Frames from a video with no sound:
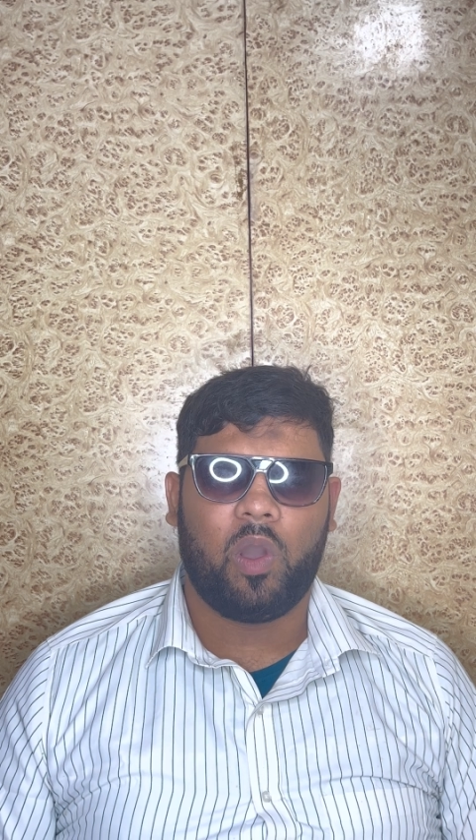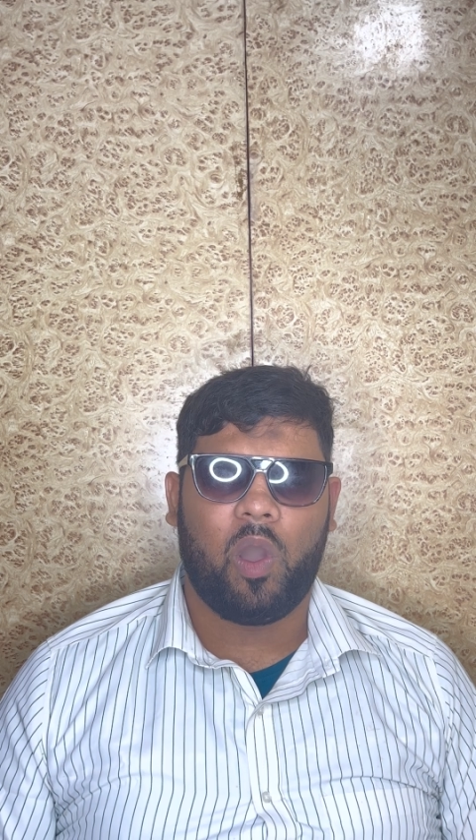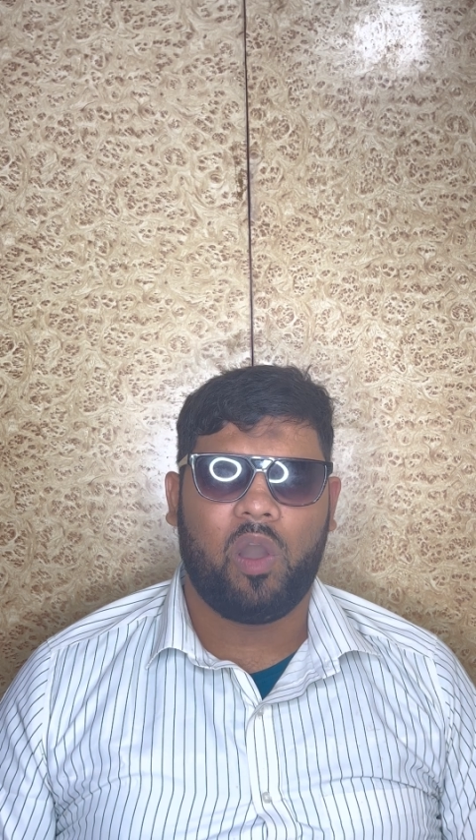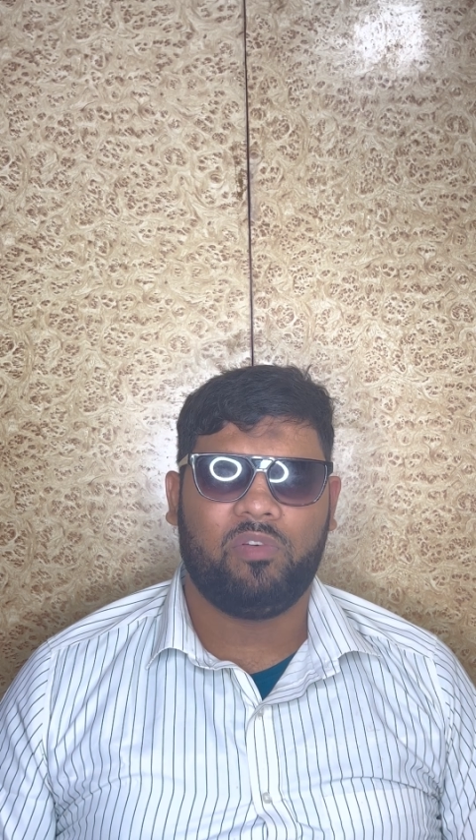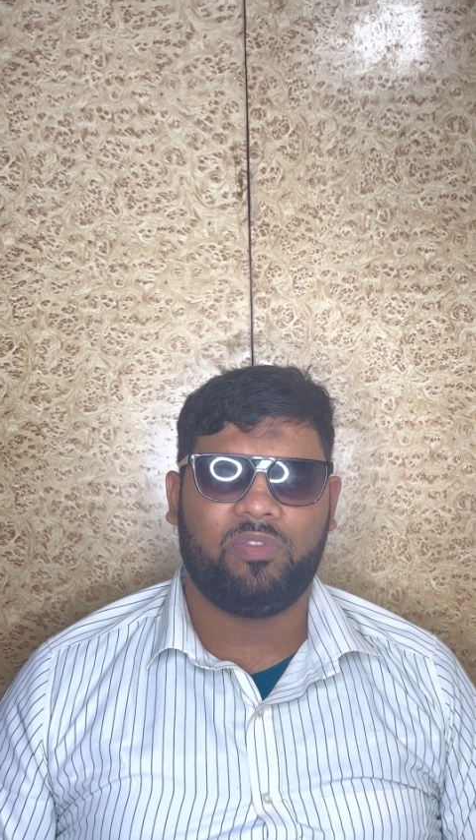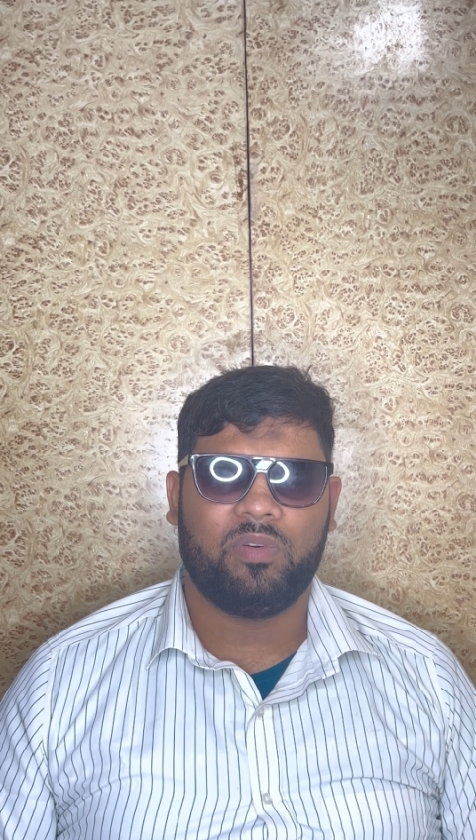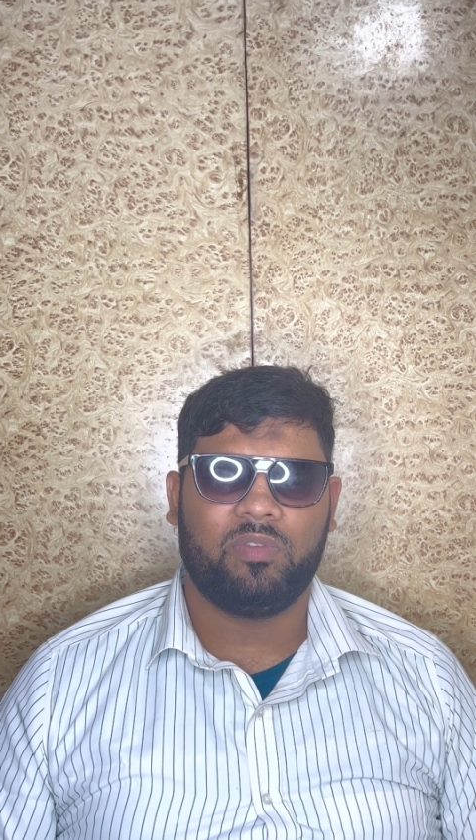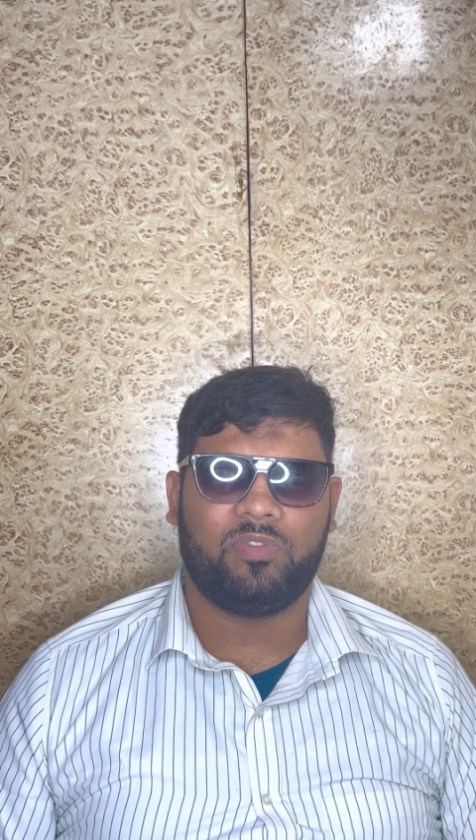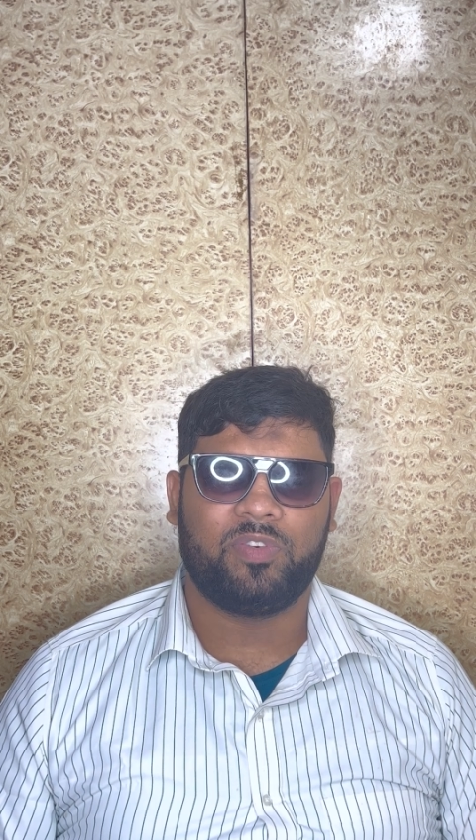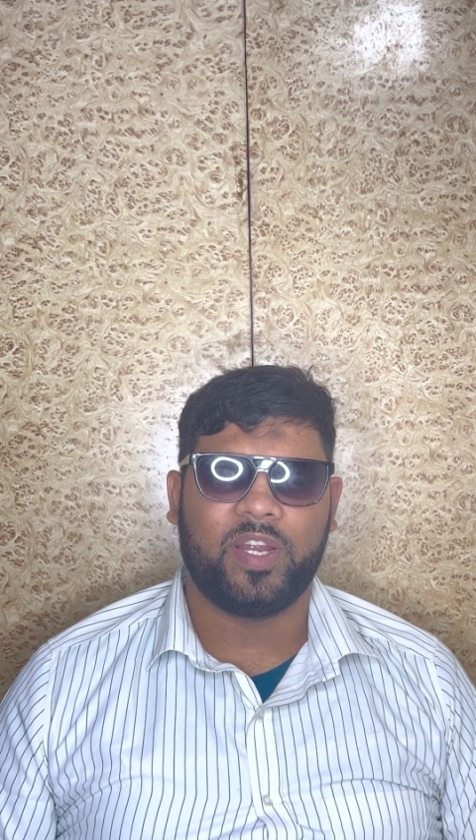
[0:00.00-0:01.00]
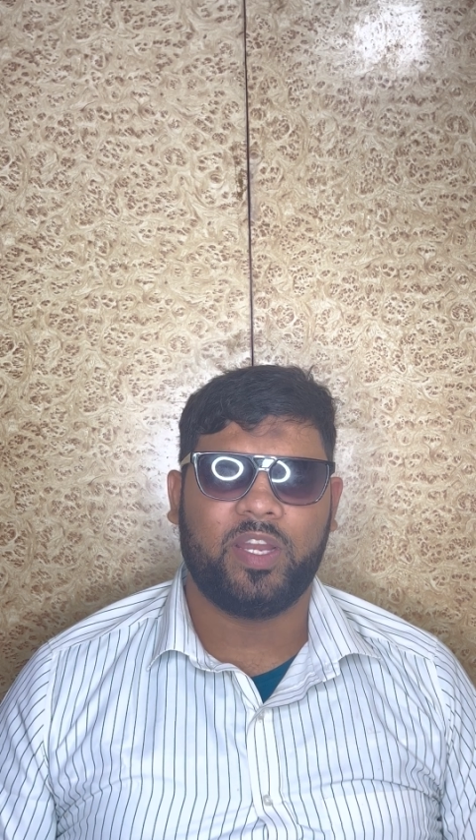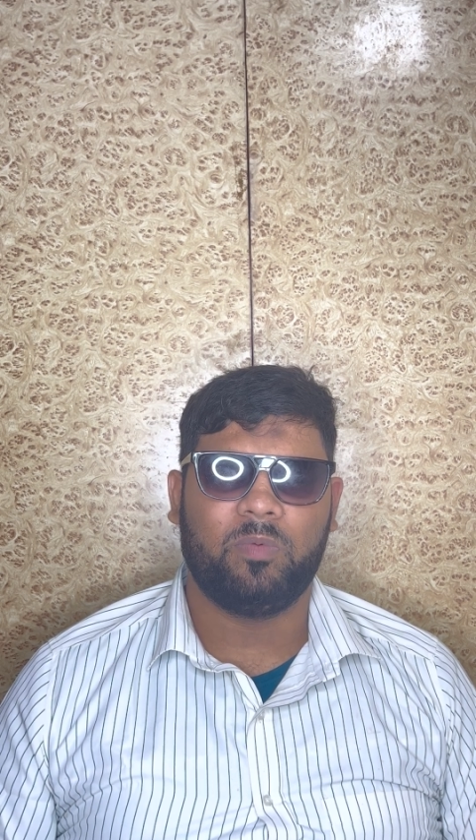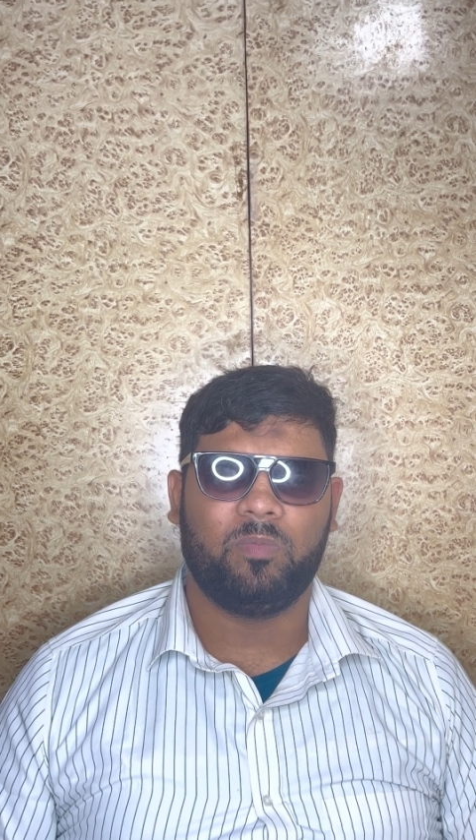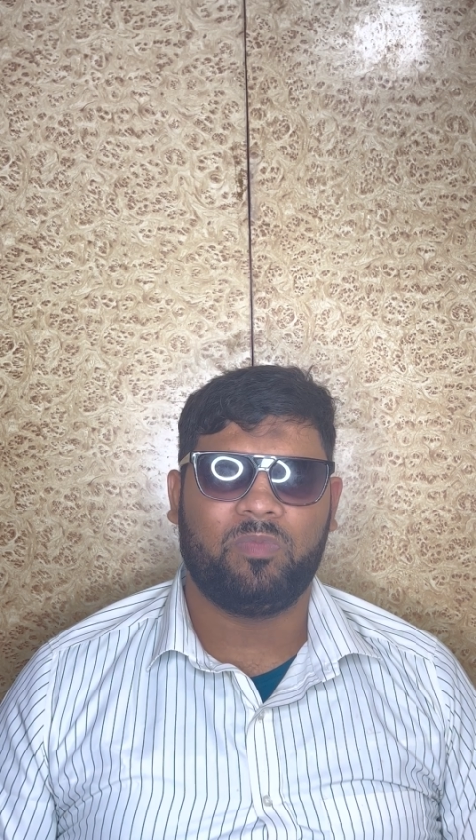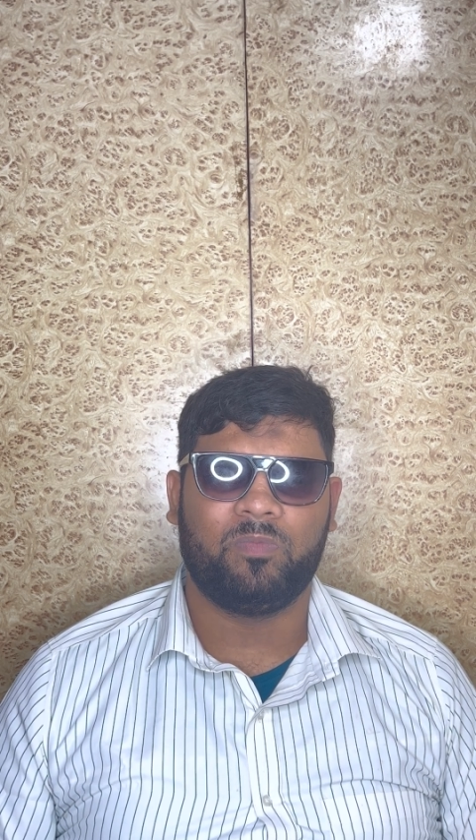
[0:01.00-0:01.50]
of freedom